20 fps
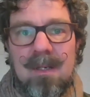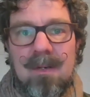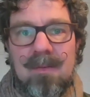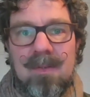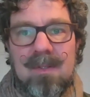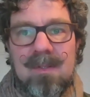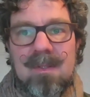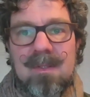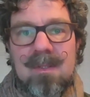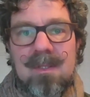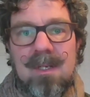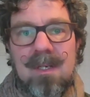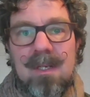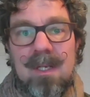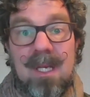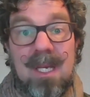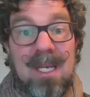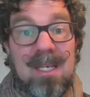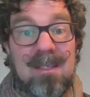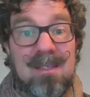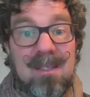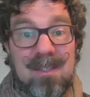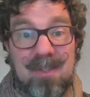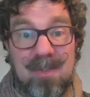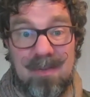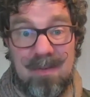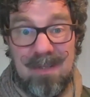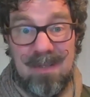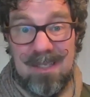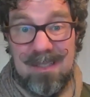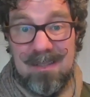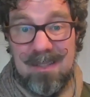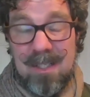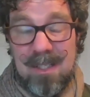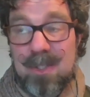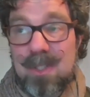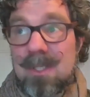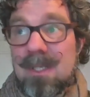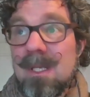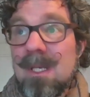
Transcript: of the society, industrialization.